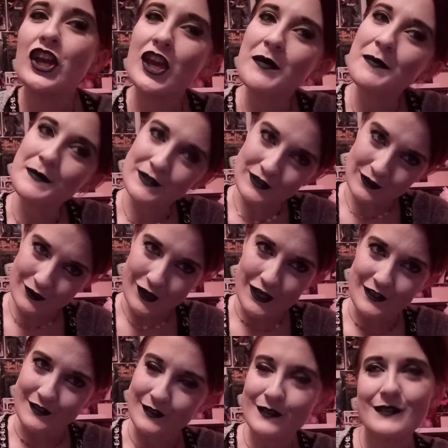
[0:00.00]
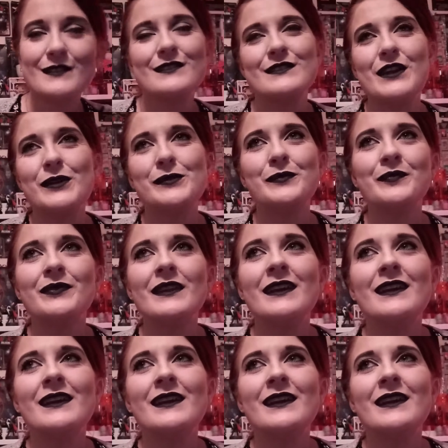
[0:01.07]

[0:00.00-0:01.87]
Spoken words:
Cuban Missile Crisis. So